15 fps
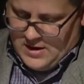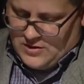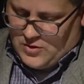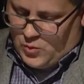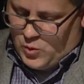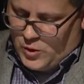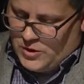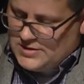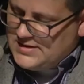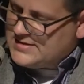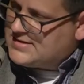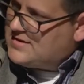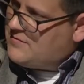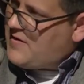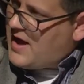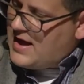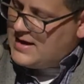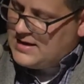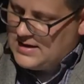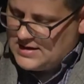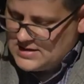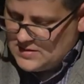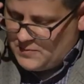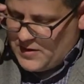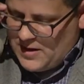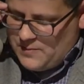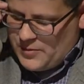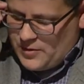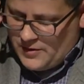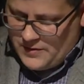The world is divided into
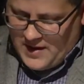people